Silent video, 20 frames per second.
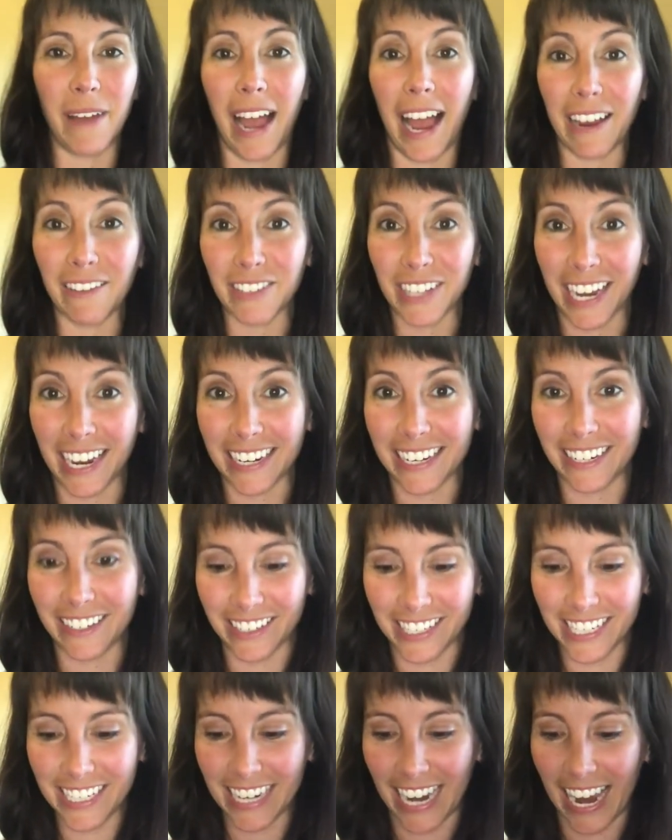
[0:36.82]
I've done here
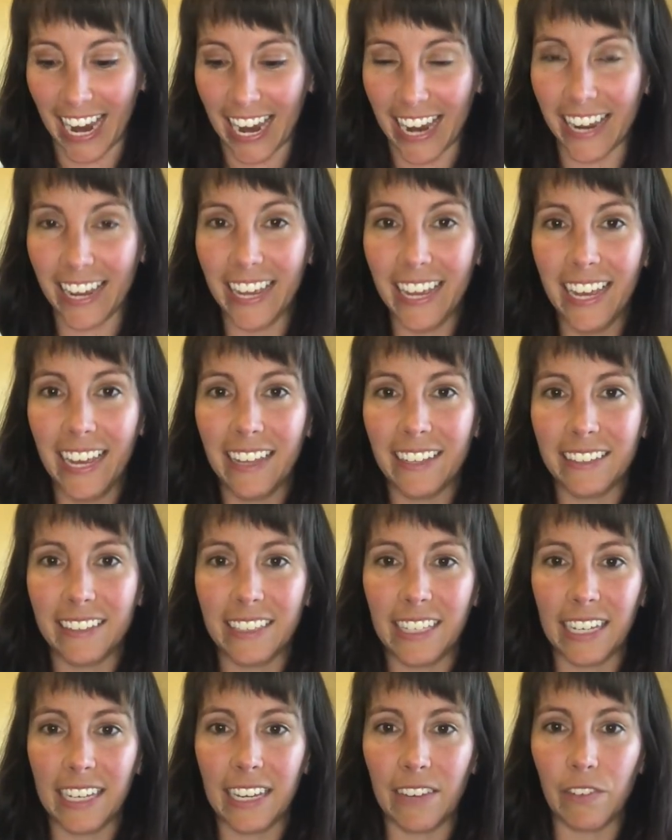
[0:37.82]
today
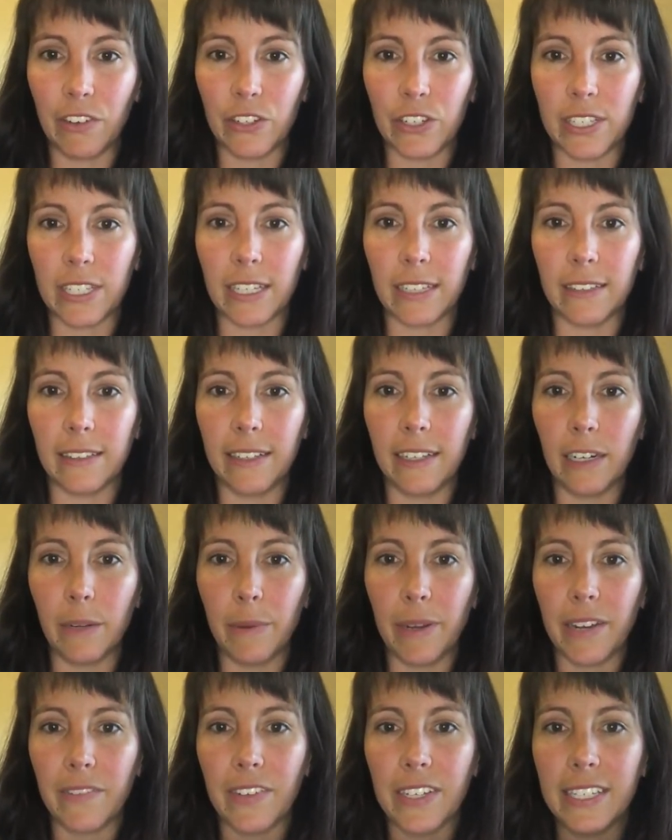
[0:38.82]
to give you just a little
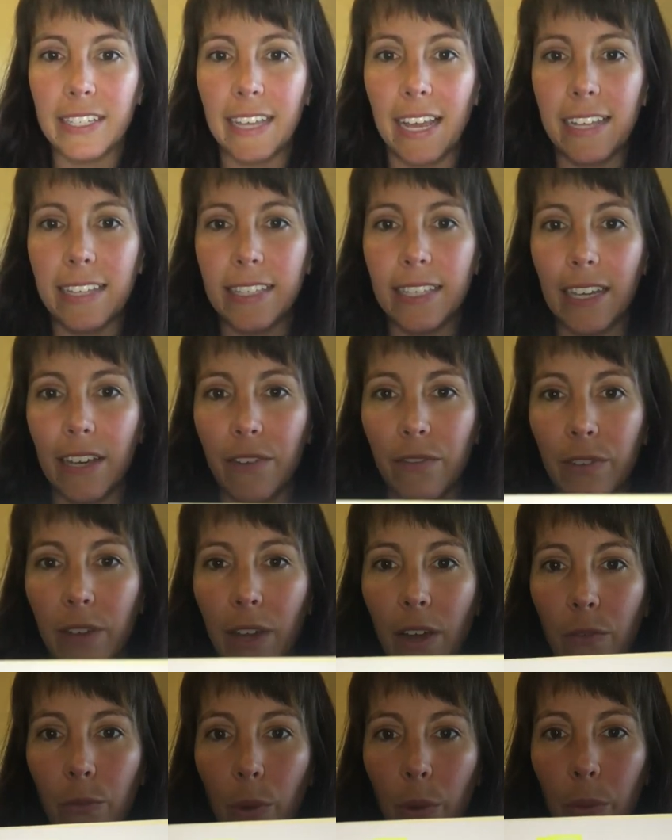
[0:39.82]
bit of a sense of
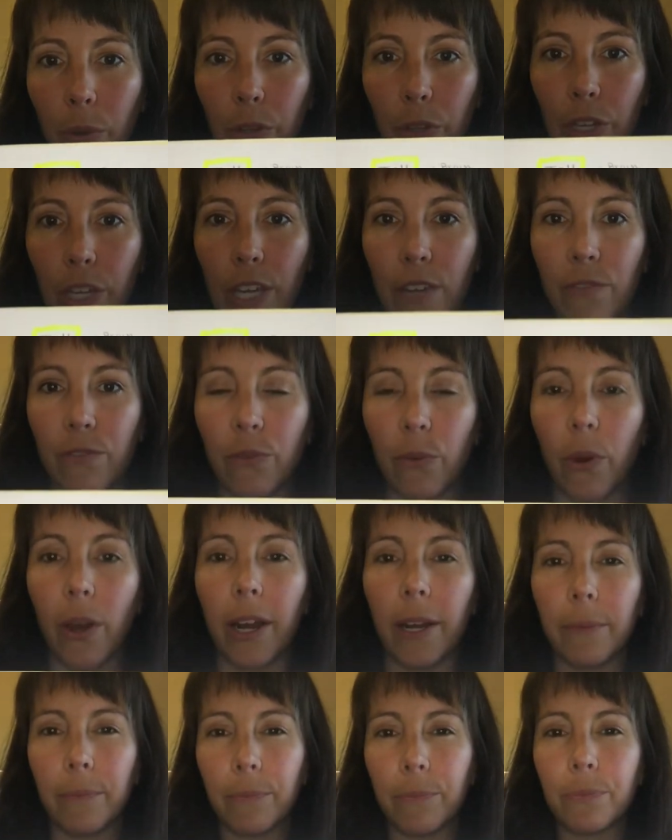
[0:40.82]
what we're looking
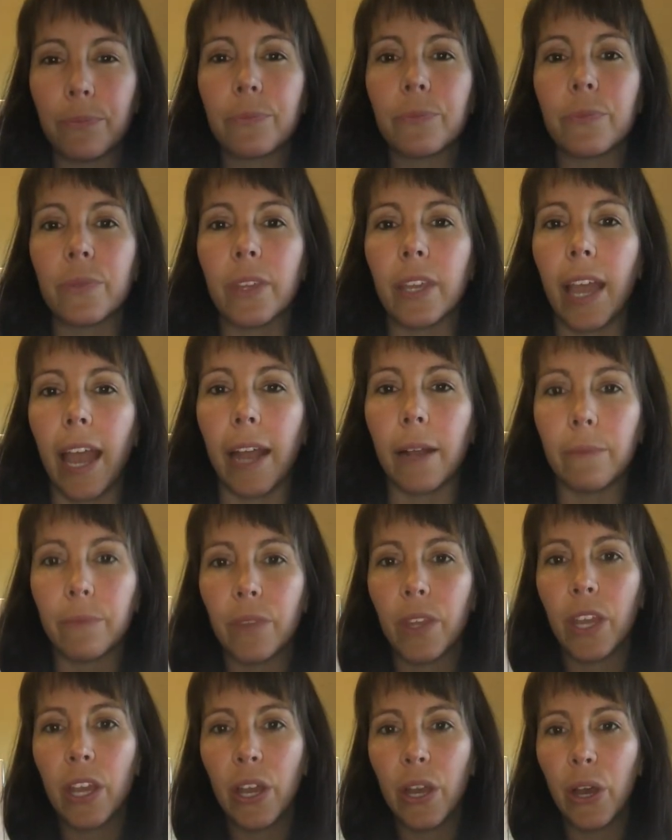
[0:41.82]
for. Okay,
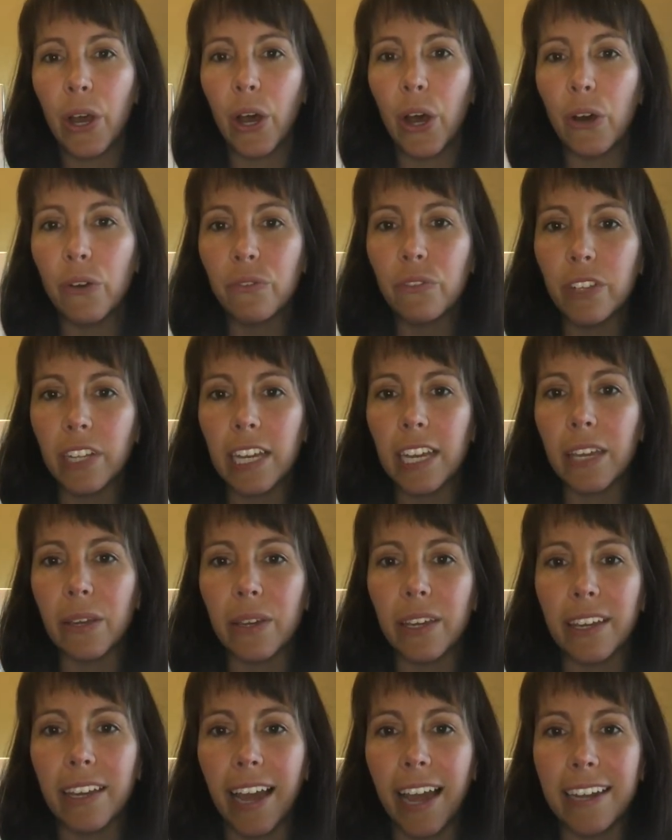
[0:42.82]
hopefully you
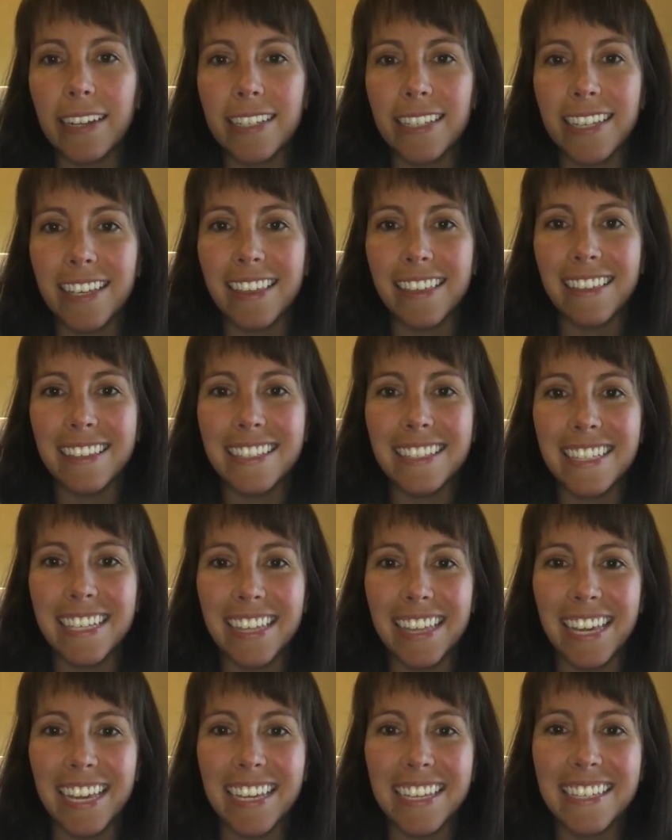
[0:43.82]
can kind of see
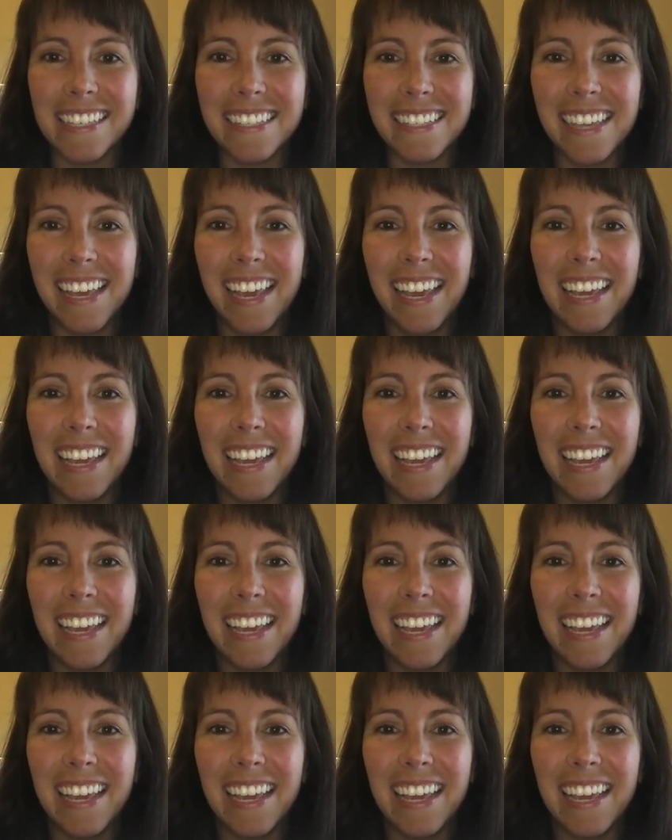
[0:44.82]
this.